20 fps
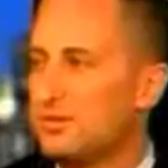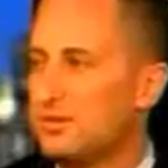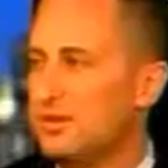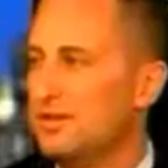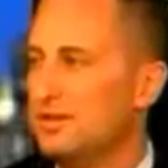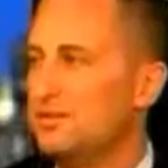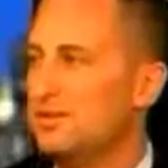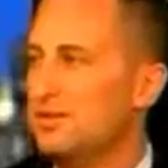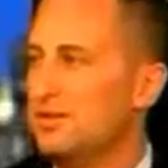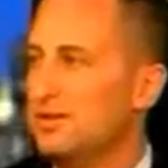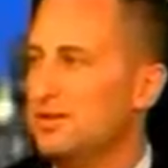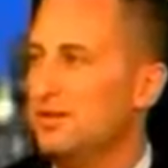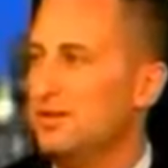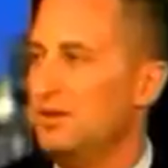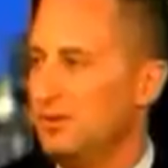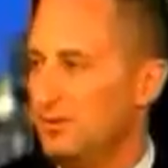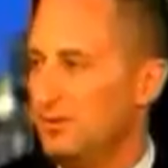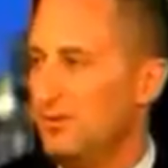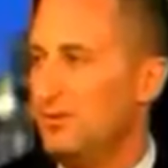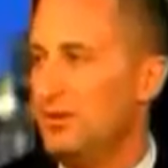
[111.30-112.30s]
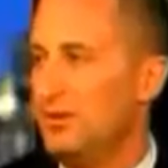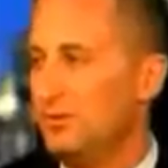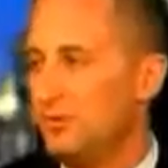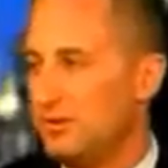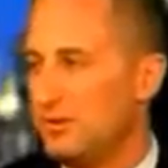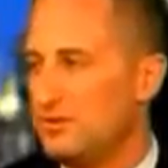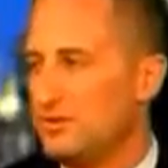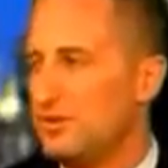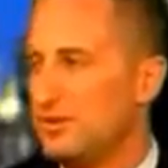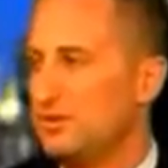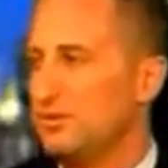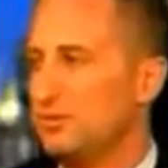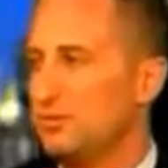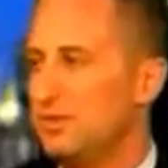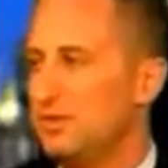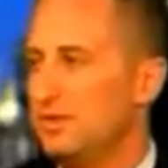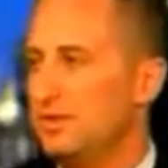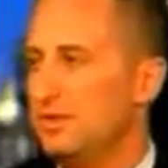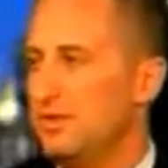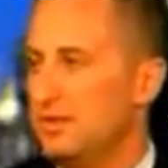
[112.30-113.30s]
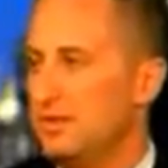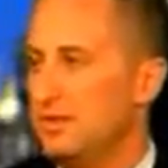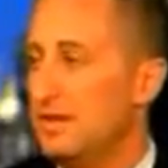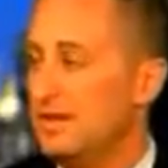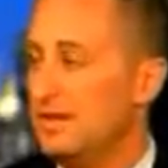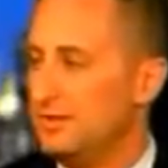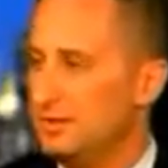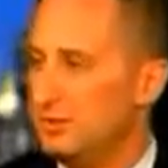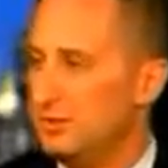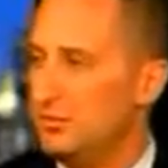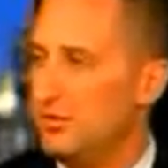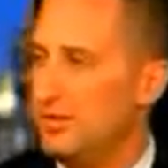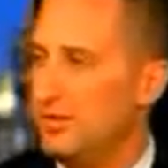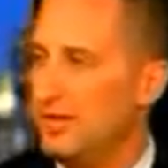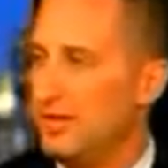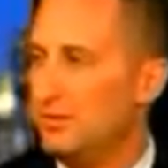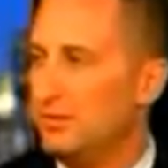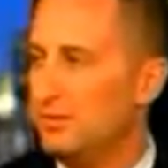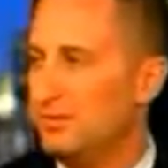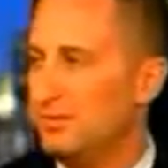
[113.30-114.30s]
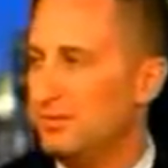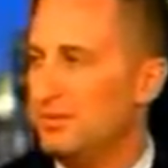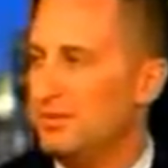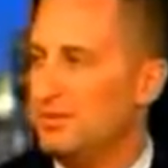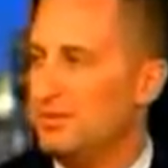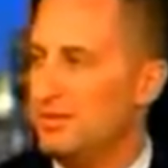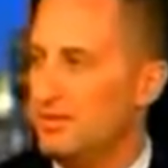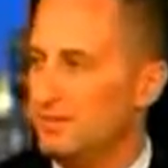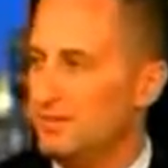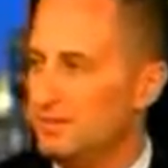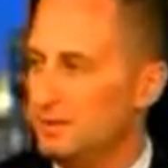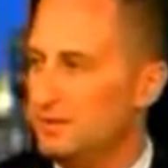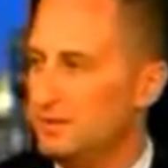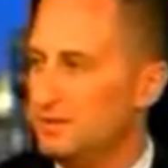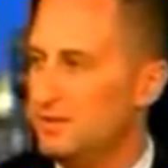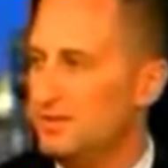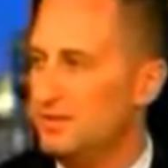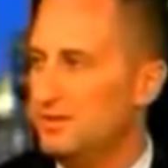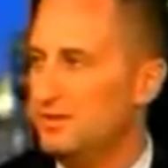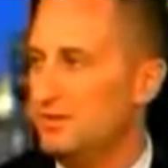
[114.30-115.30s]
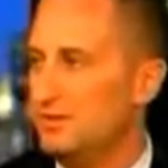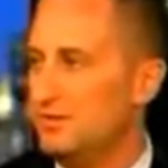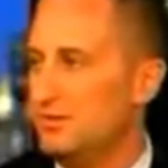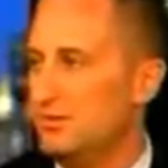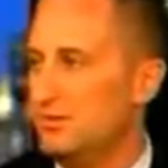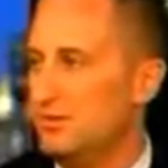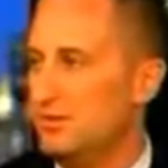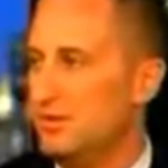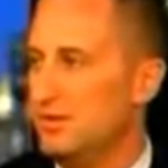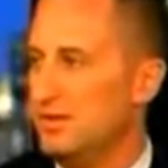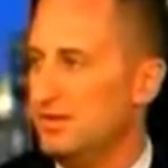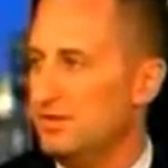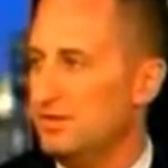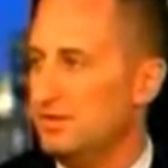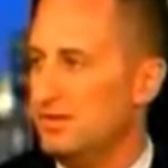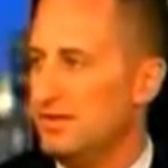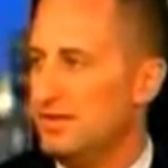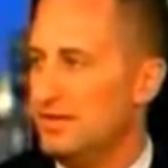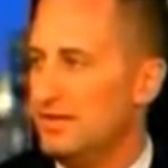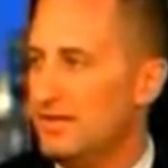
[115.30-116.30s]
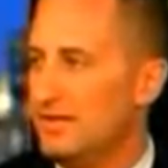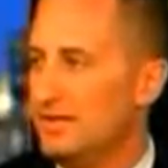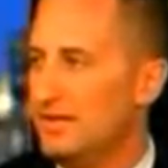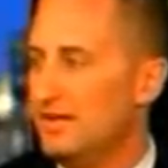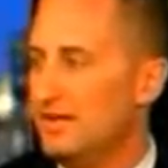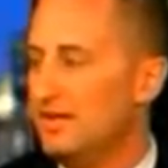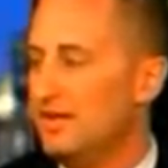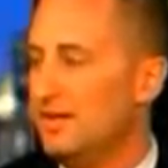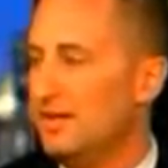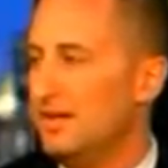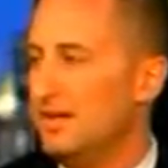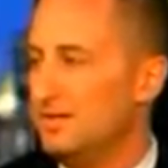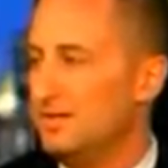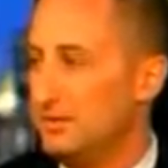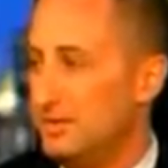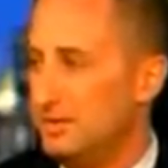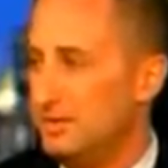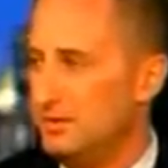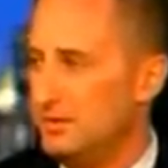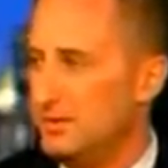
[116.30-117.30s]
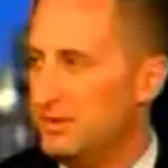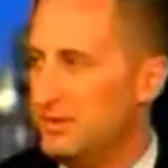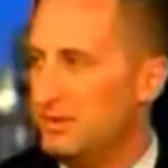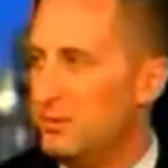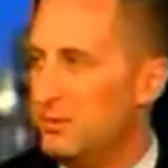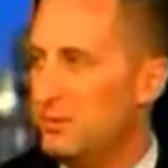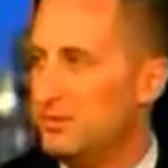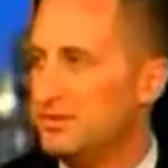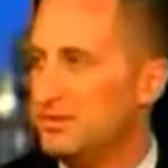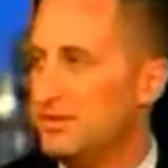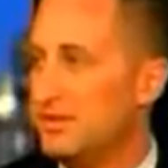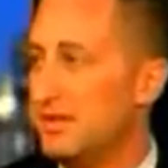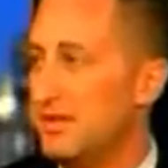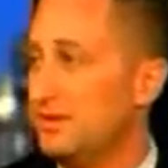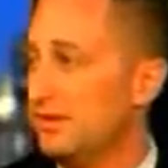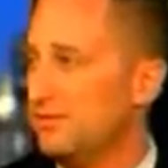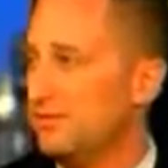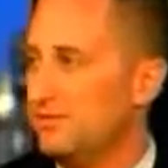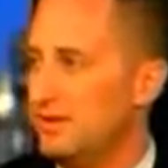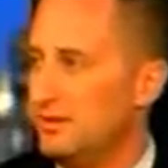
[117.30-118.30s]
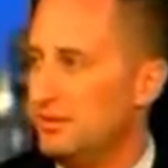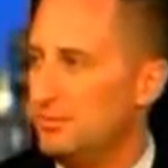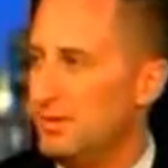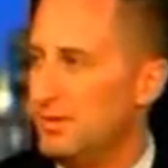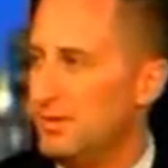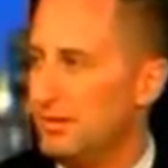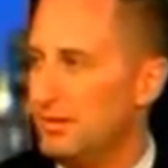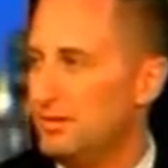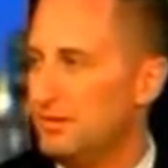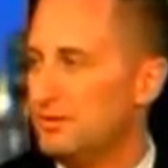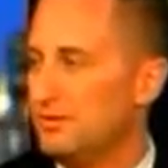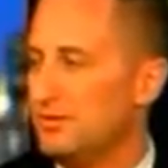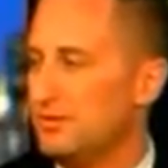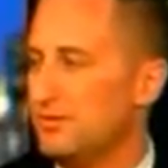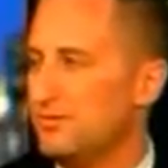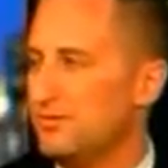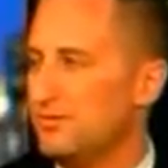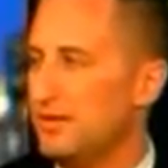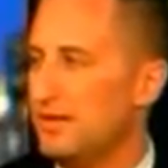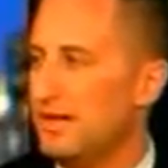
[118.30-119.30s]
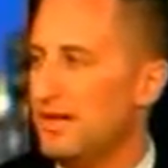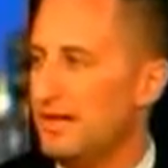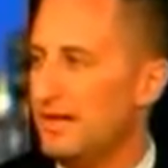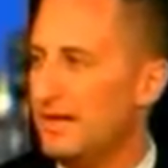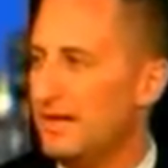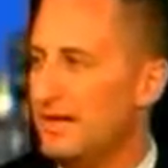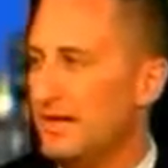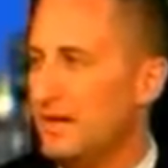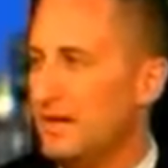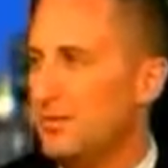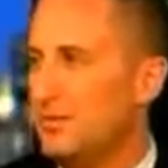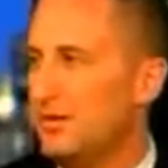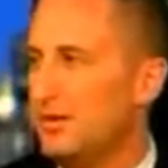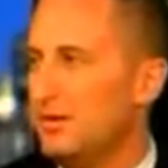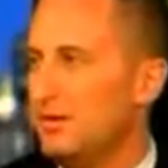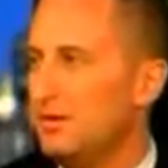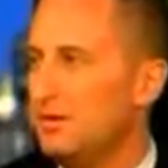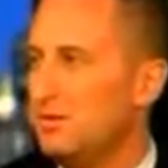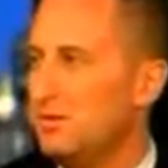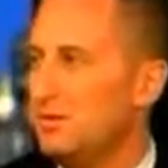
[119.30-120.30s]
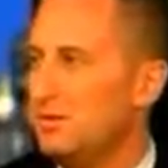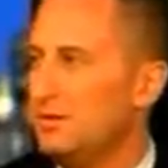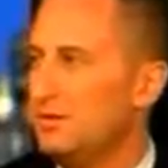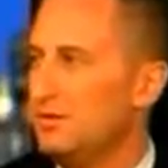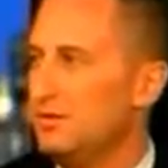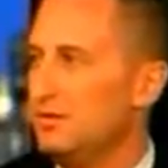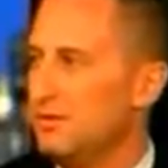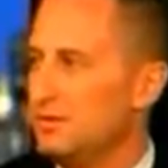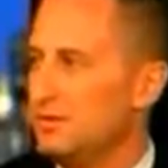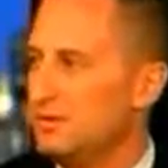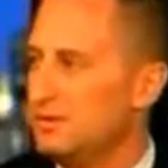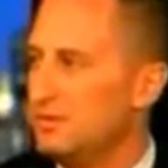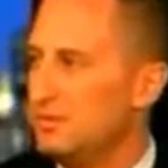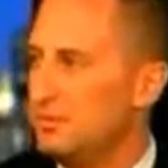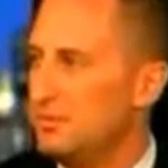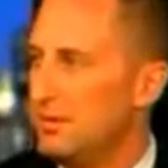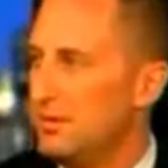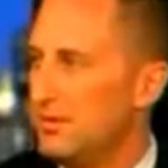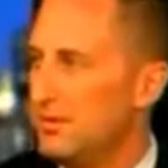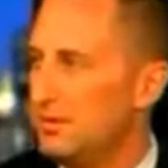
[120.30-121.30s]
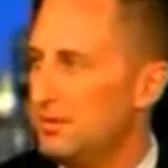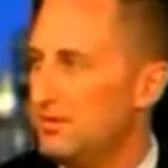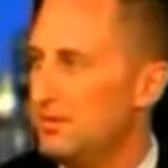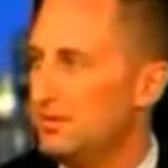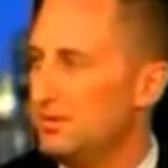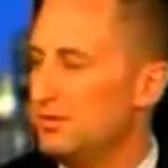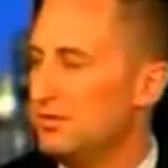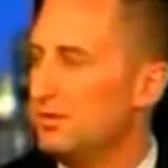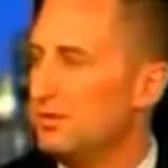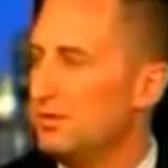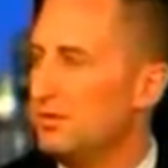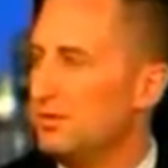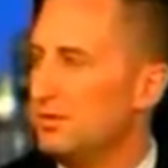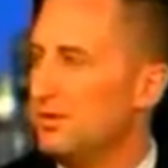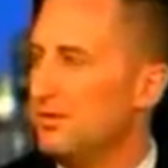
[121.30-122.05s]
there's a lot of event risk this week. As you point out, we've got the FOMC decision on Wednesday, GDP on Wednesday, non-farm payrolls on Friday. But I think when you take a step back and look at some of the